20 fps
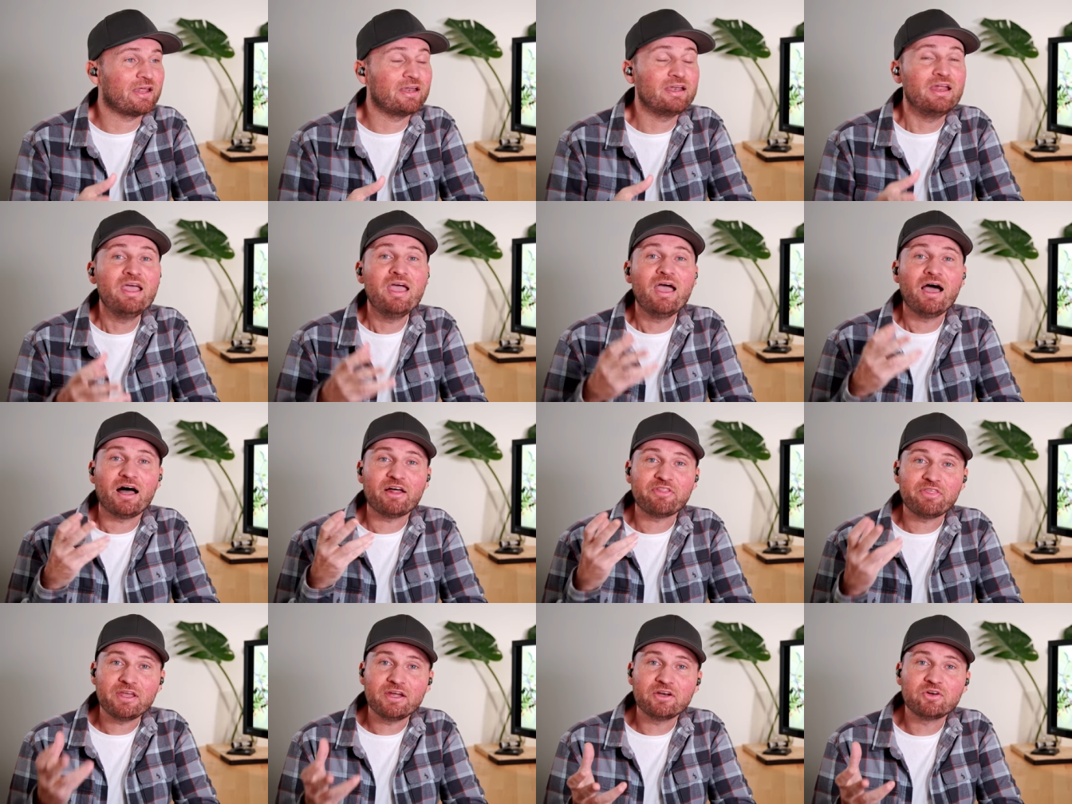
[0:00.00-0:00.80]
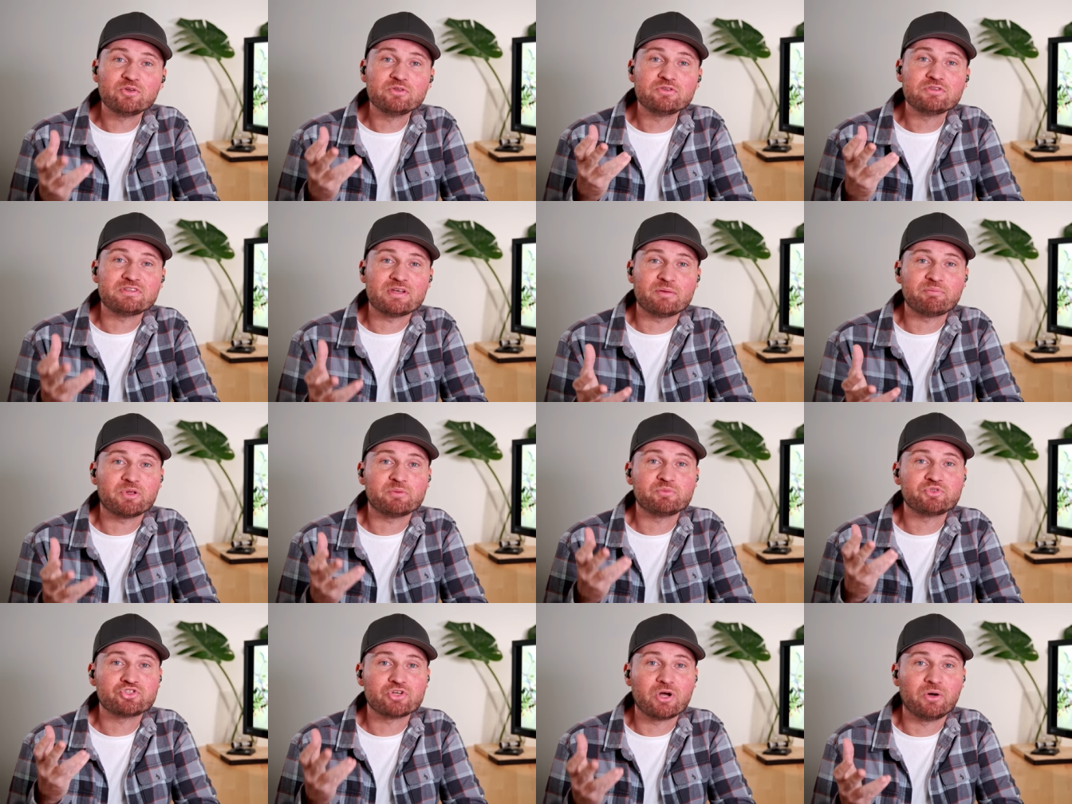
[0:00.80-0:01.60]
And I think it also
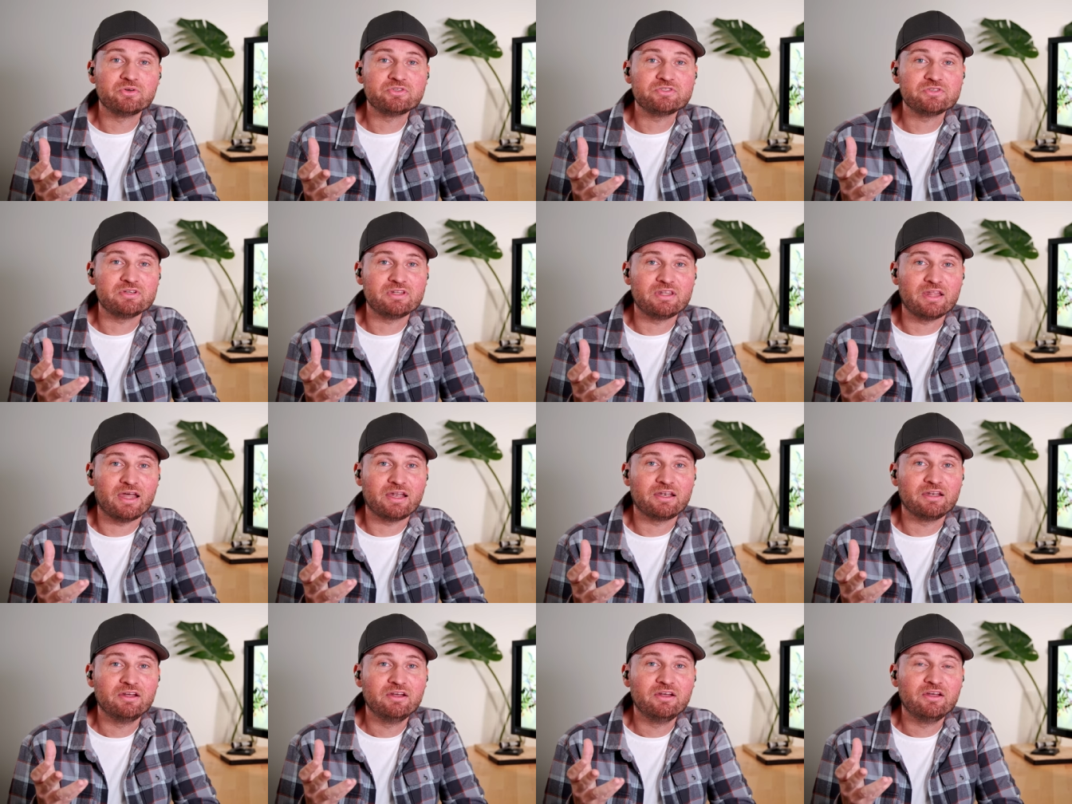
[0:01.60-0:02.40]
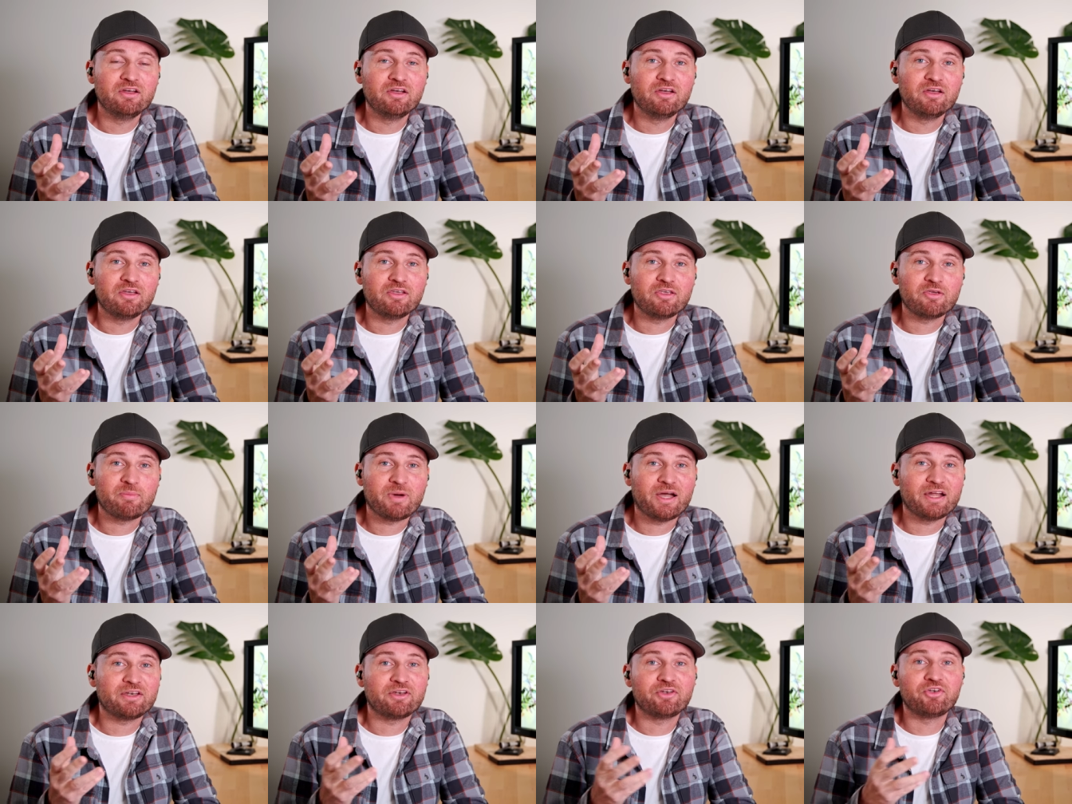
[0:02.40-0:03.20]
sometimes shows you that you
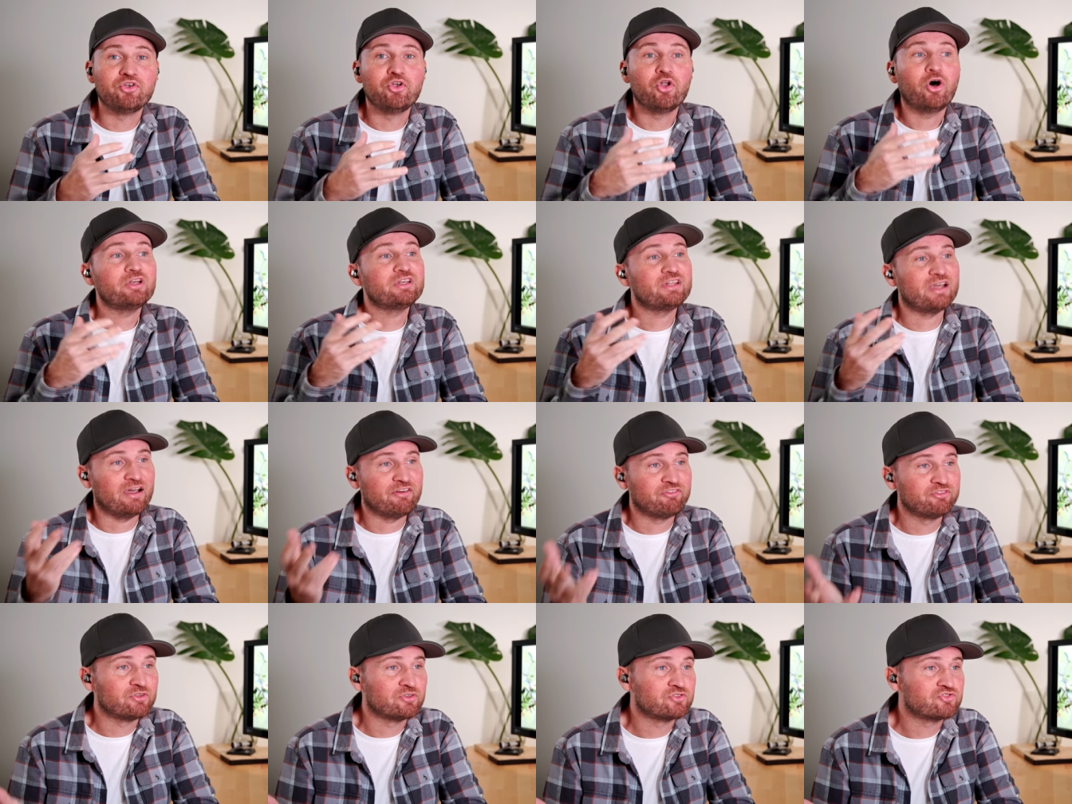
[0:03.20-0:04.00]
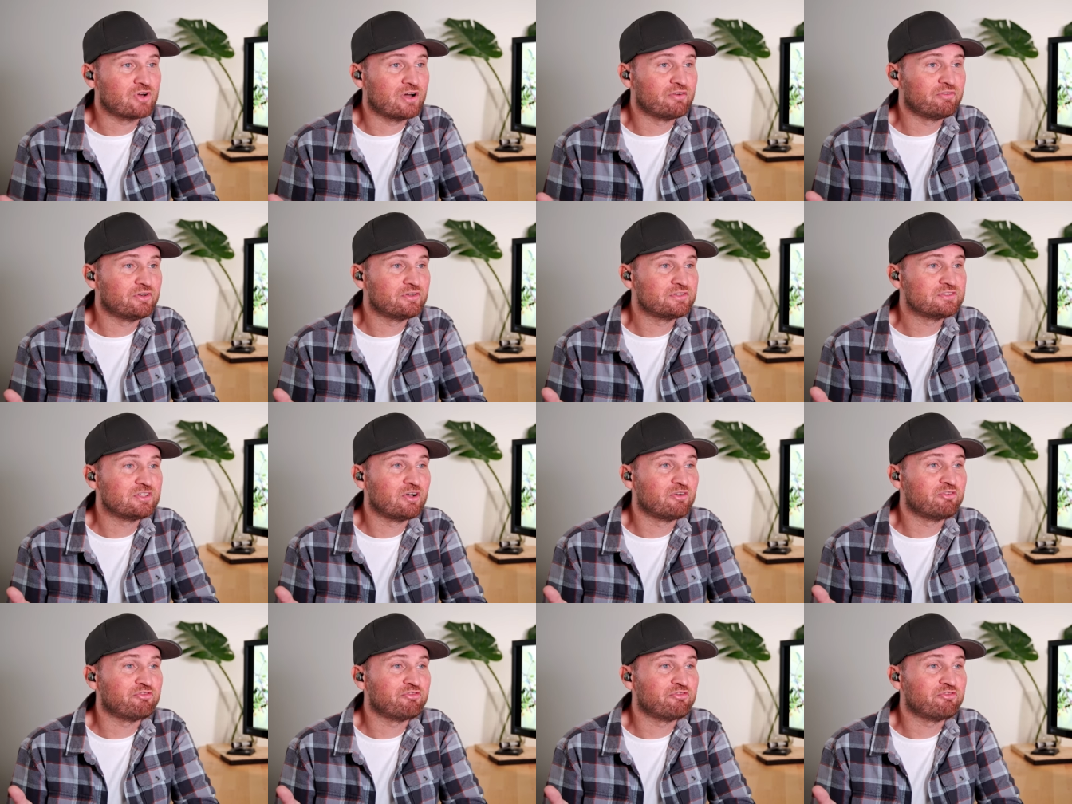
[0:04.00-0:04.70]
might not have to travel so